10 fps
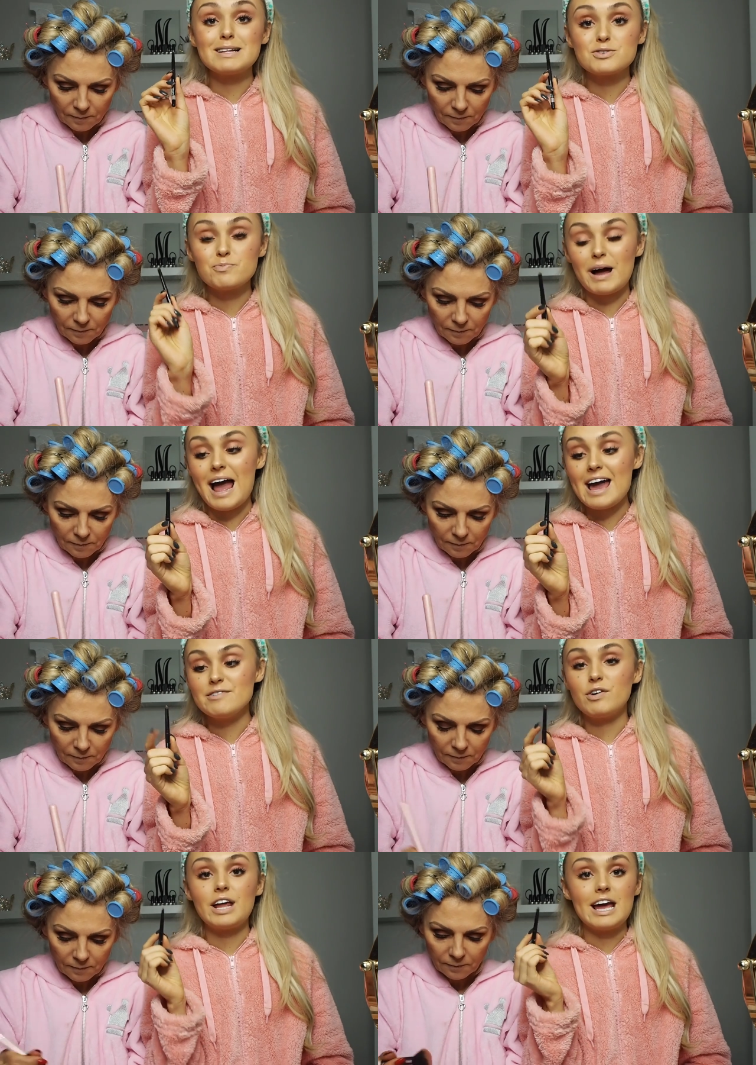Speaker 1: pencil by
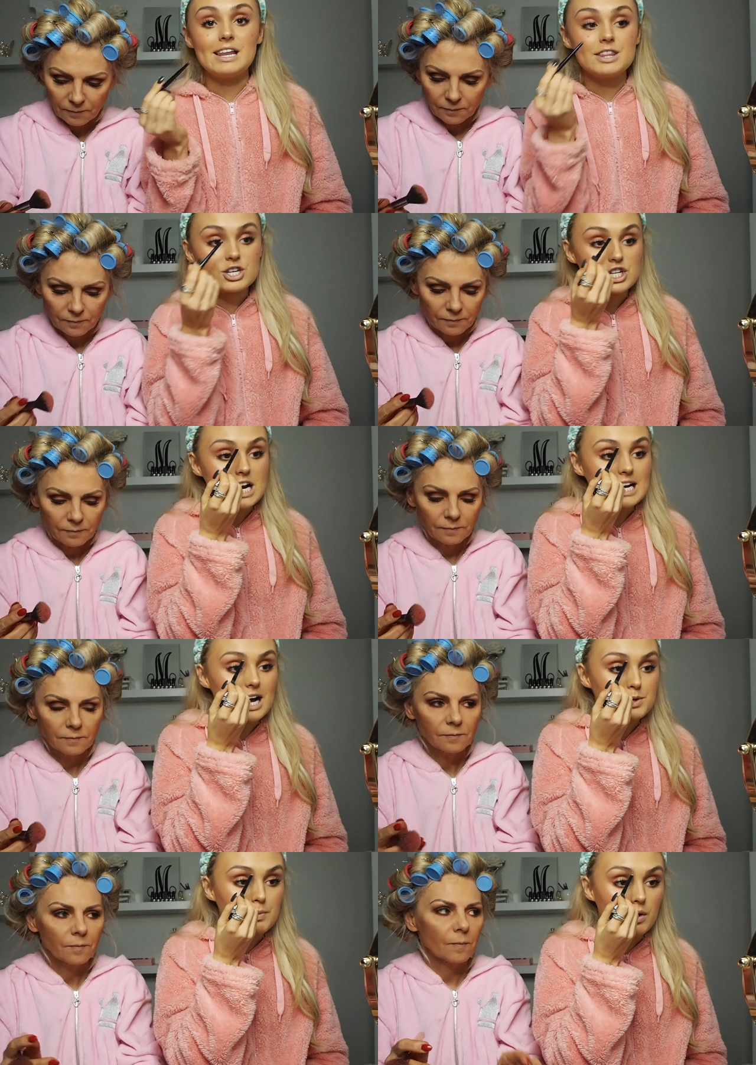Avon in the shade
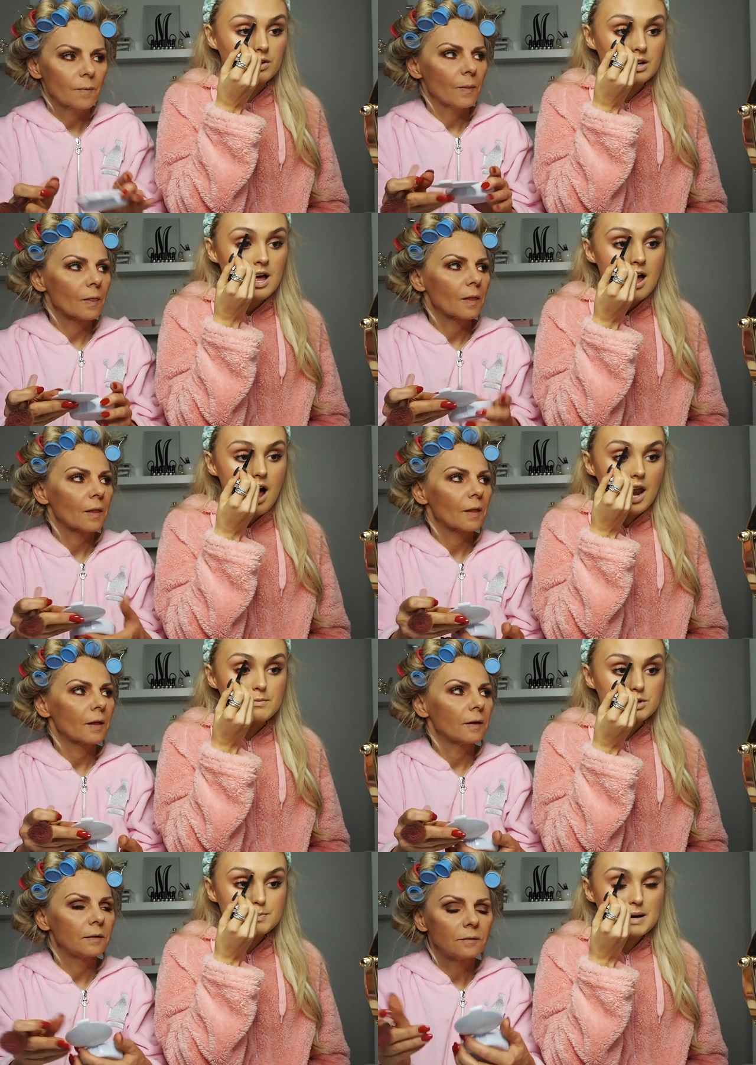Ash Blonde, and
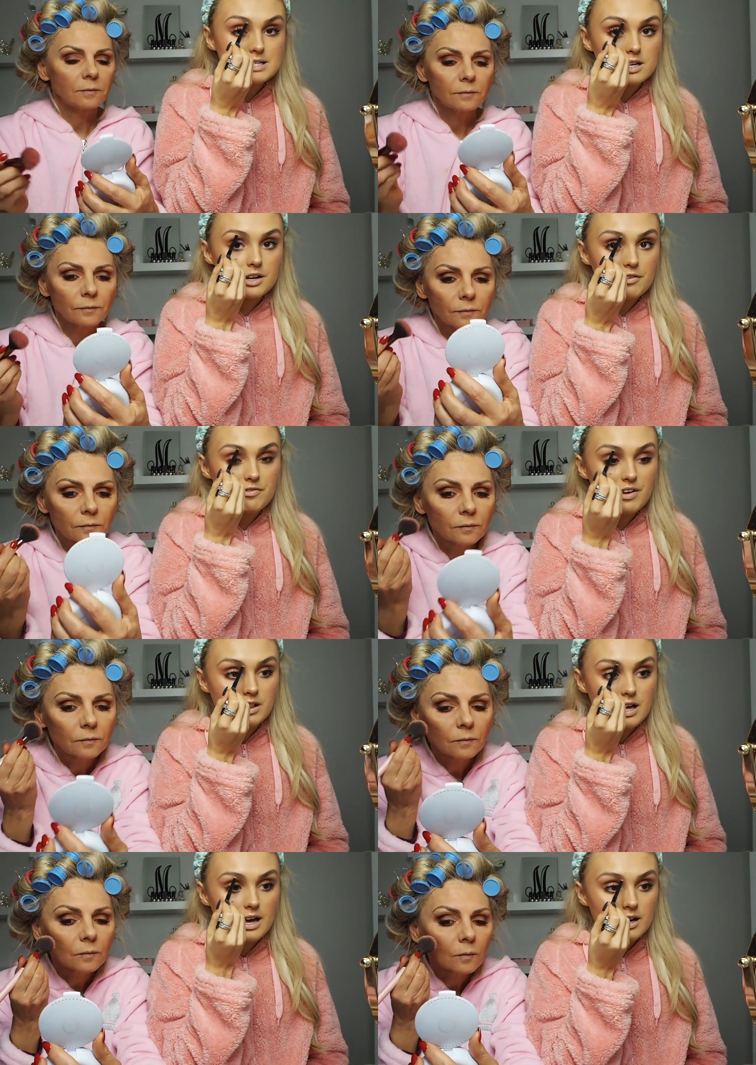I'm just basically gonna
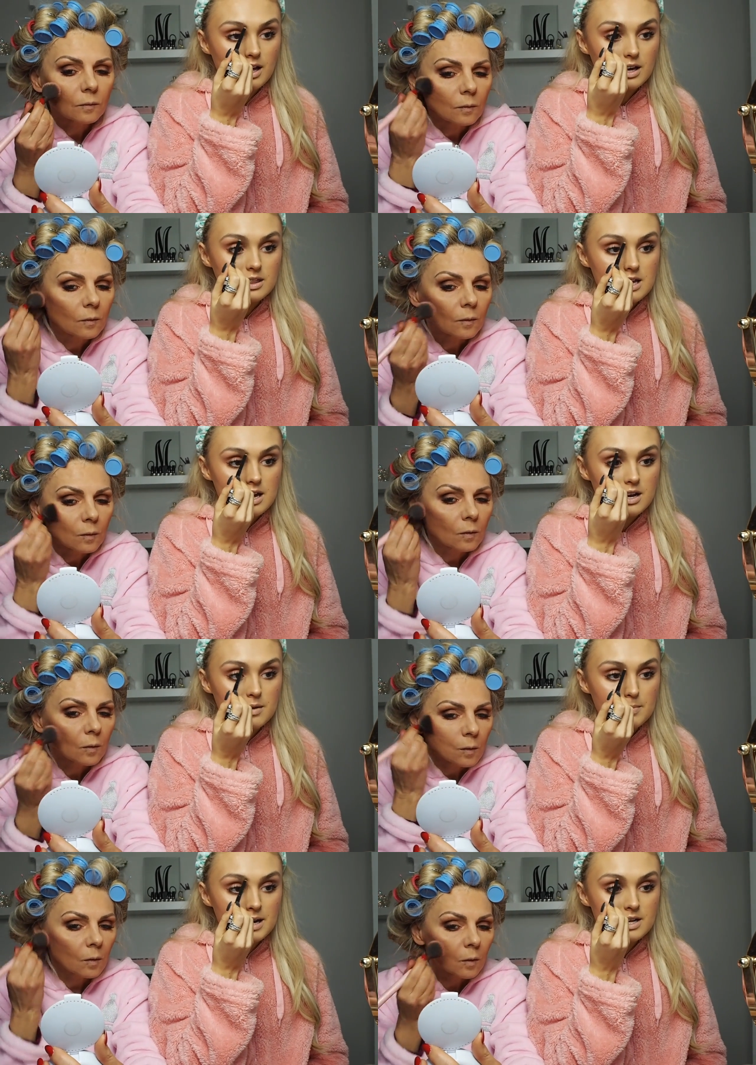fill in like the inner
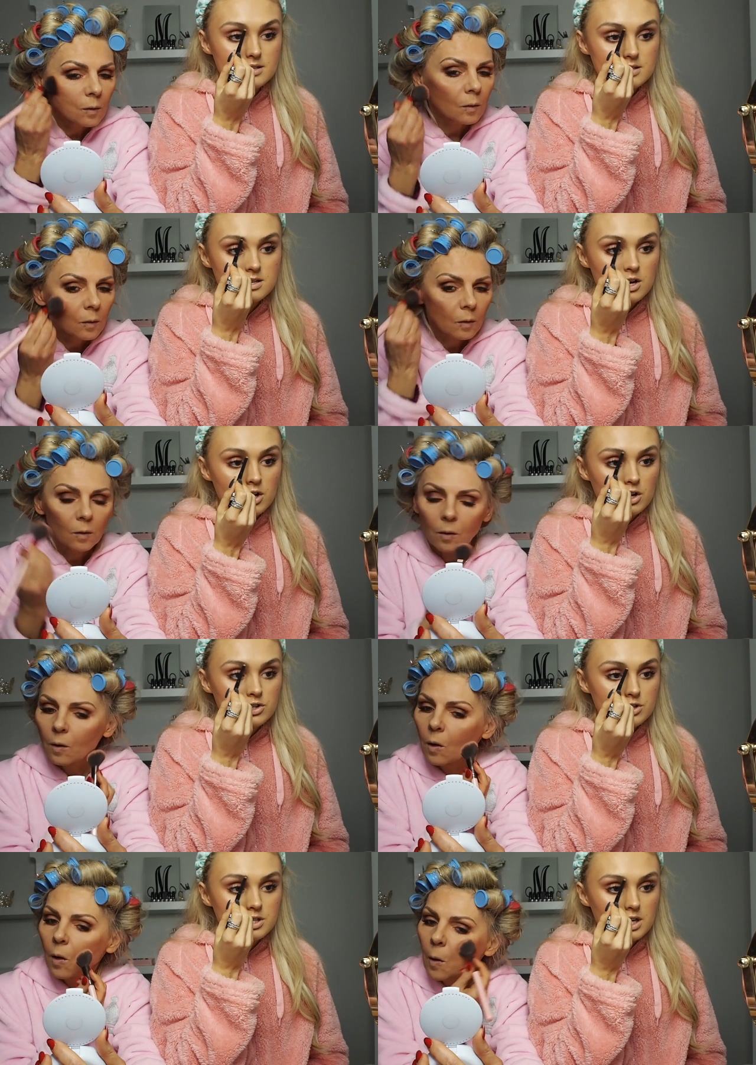bits
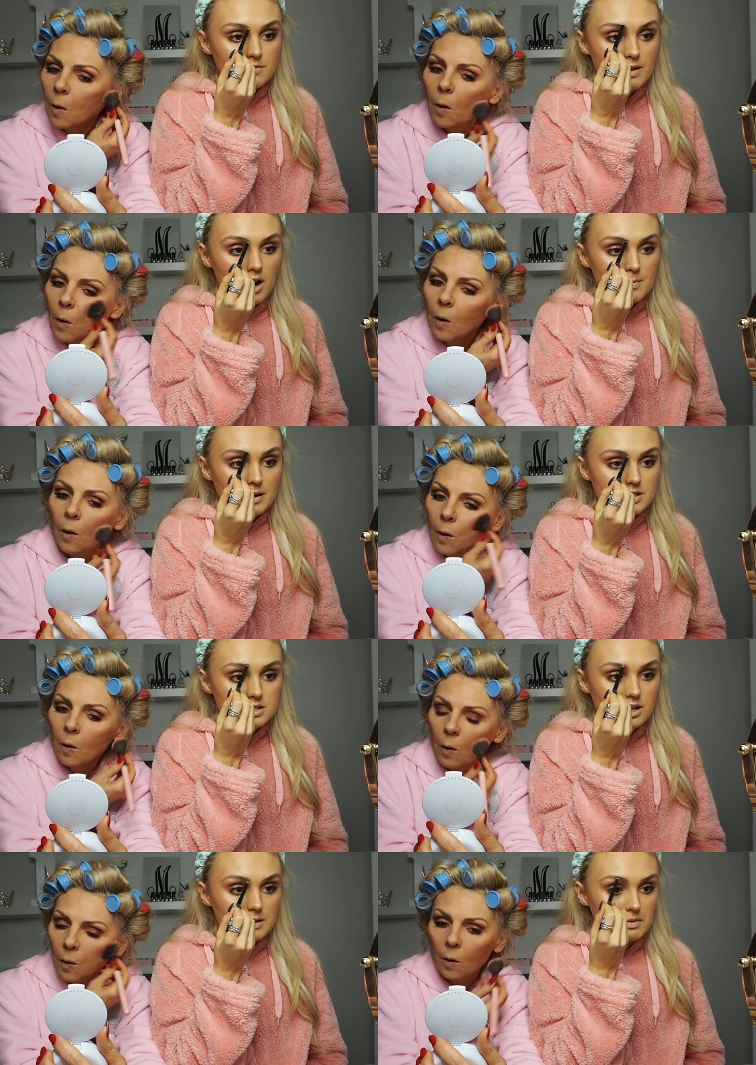just to give my eyebrows a
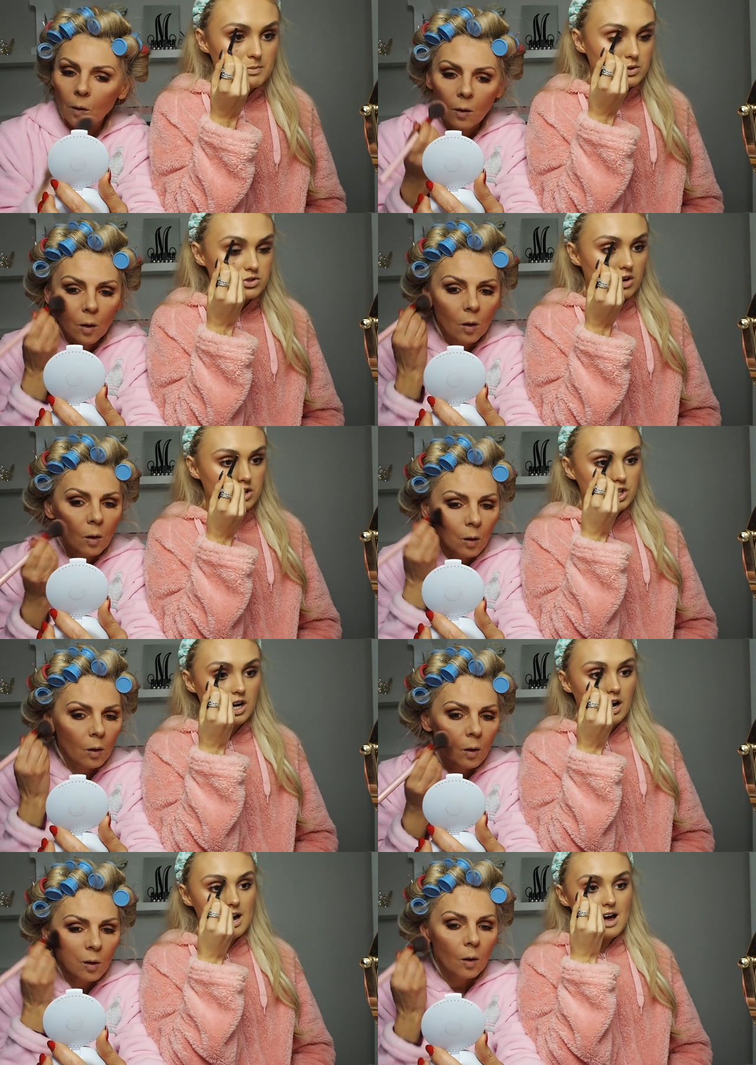tiny bit more
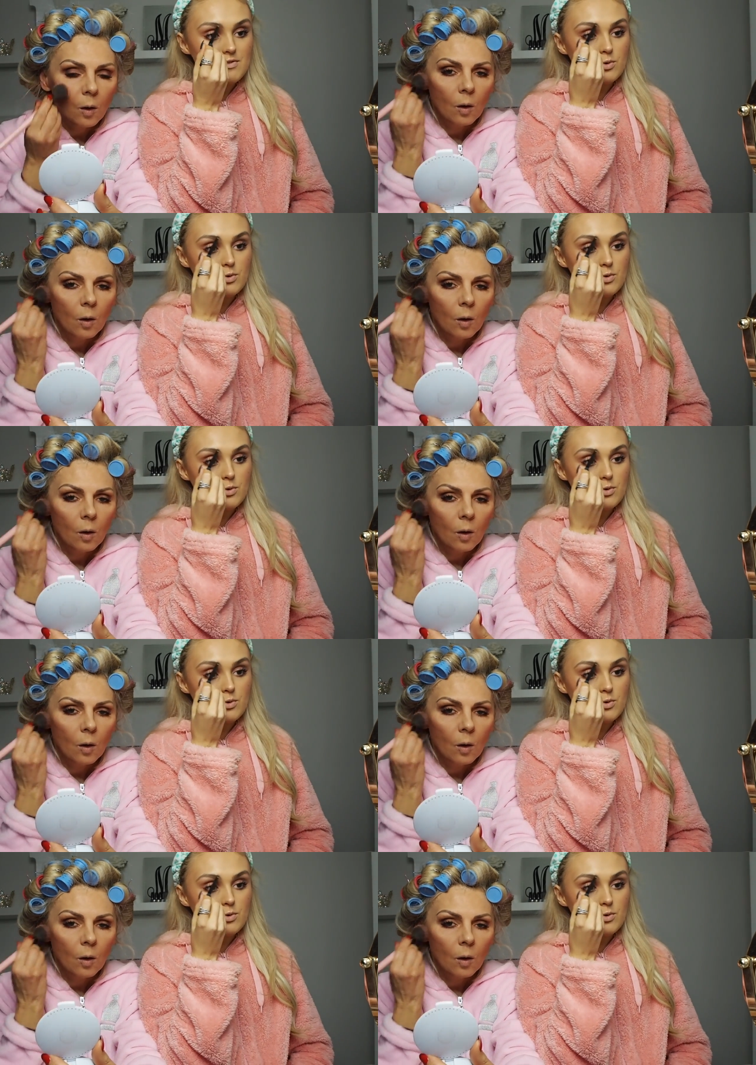structure. I have